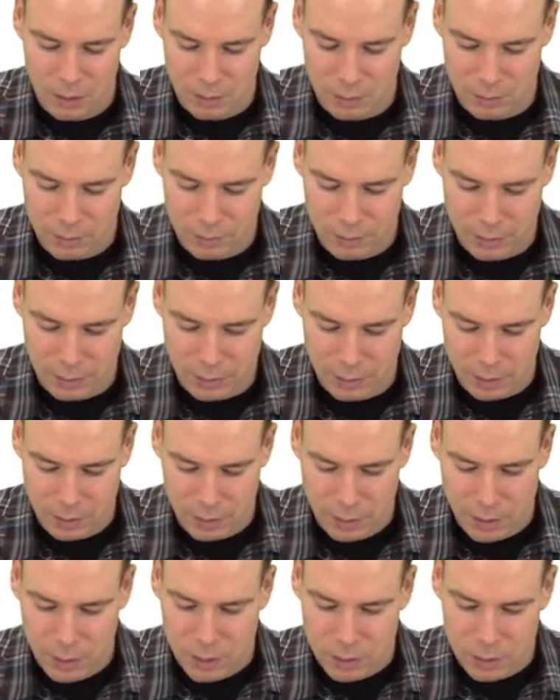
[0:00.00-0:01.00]
Okay,
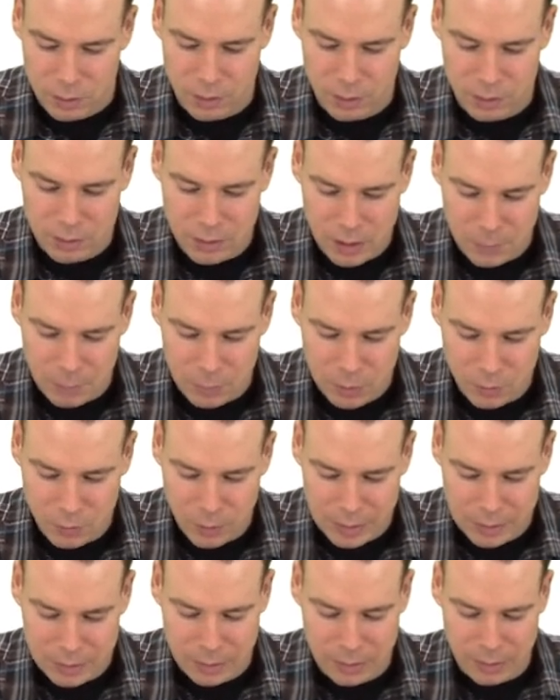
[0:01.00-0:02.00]
so there's a couple of
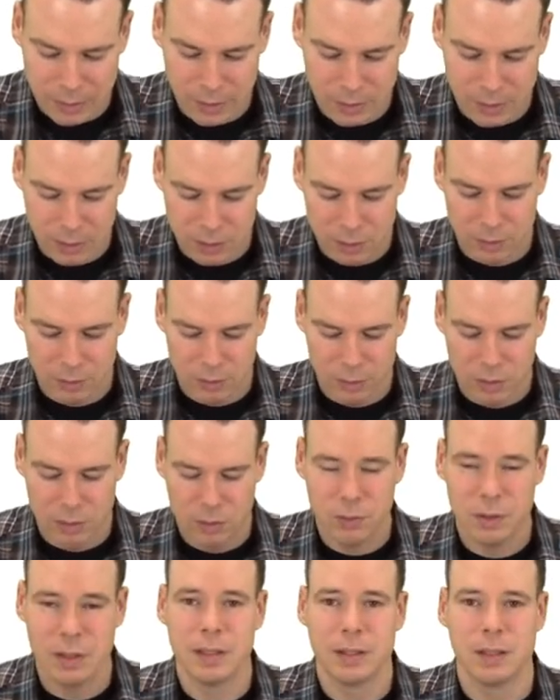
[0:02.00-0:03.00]
ways I like to do
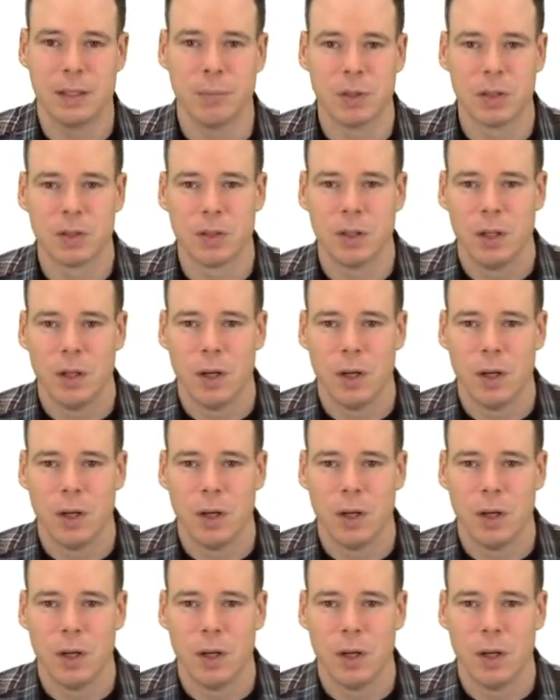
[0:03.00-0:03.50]
these limits.